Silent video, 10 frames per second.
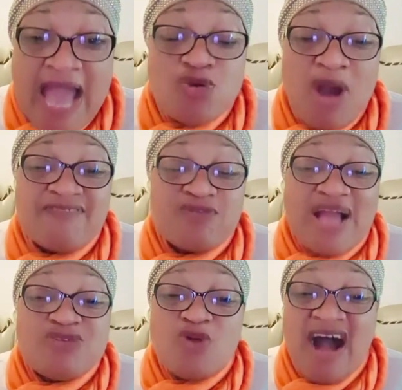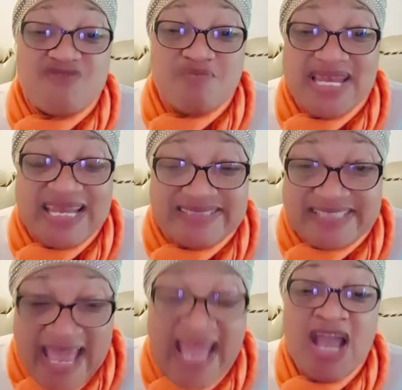And you have, when you have
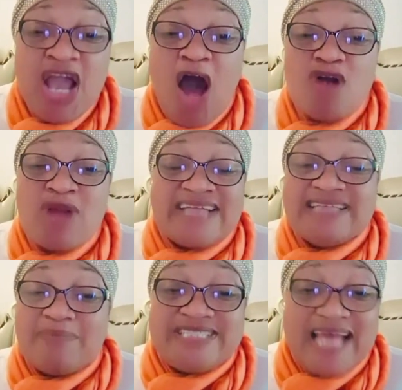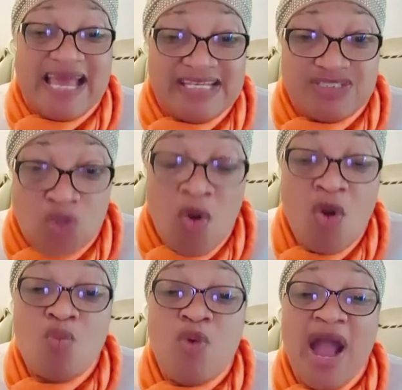humility, I am telling you,
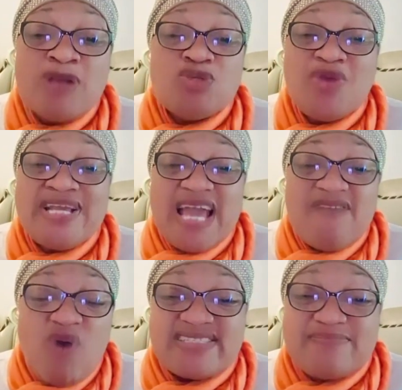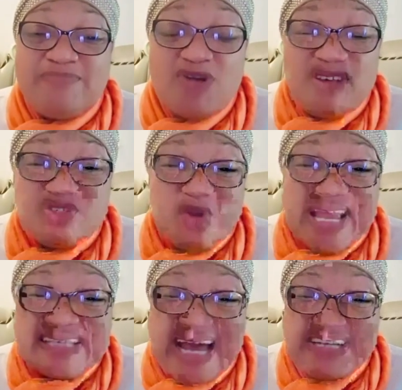where you will give what belongs to
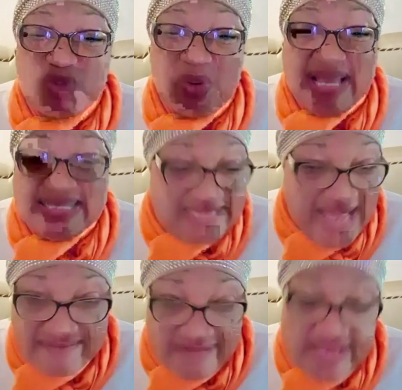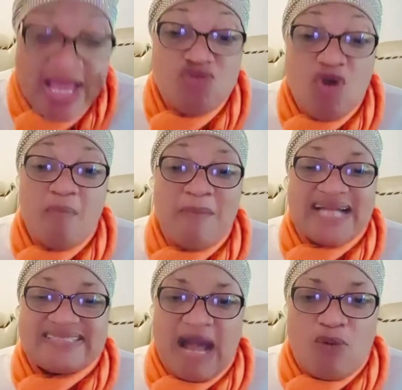Kesari to Kesari, no
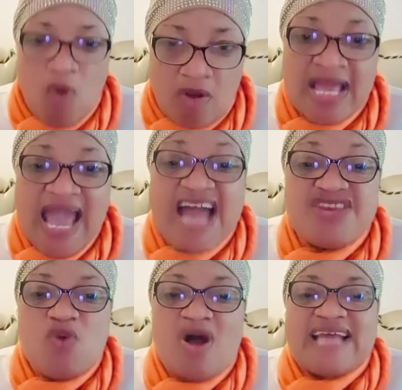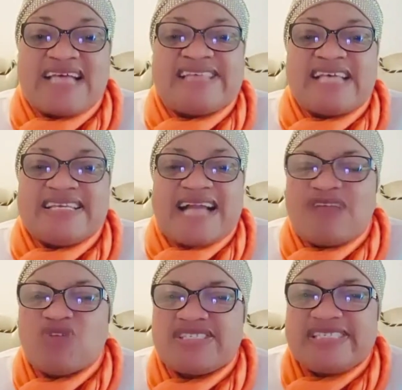matter what. Anyone that says he
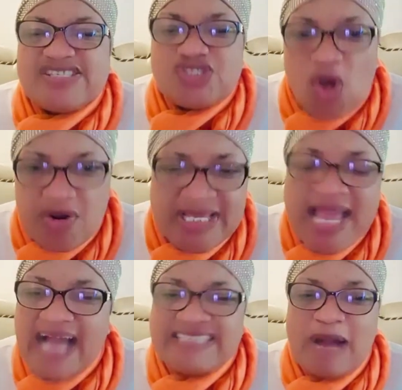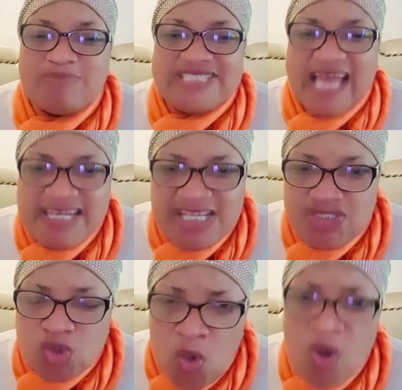cannot say sorry, I am telling
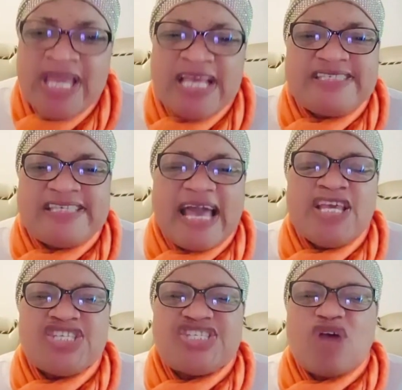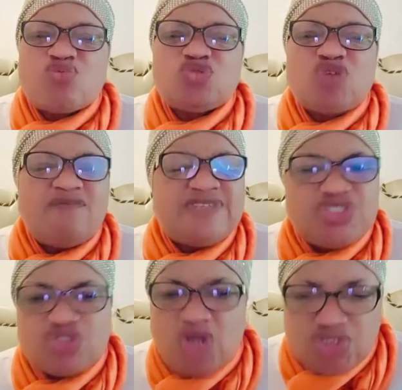you, it's a root of
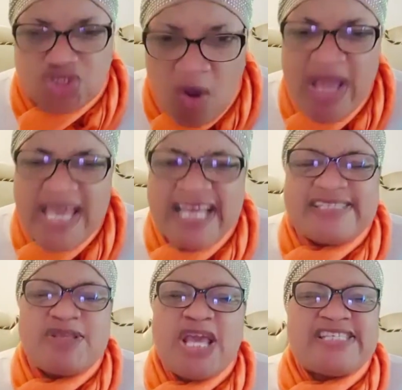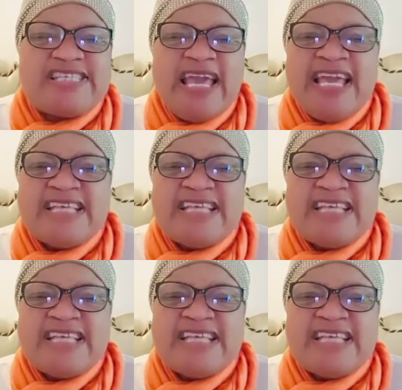destruction. It's